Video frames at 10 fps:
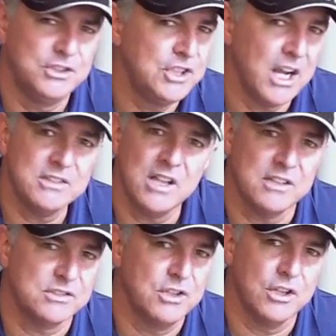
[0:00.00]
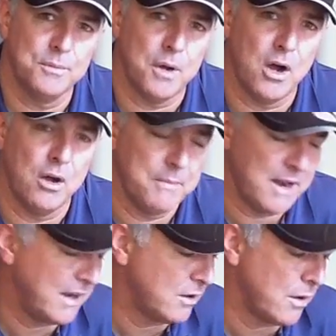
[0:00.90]
just as good a ball. I mean,
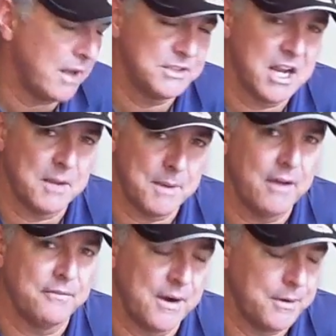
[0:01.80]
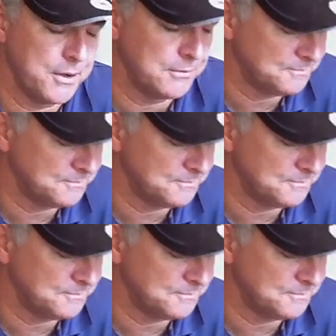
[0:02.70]
I'd go out and check them out if I were you.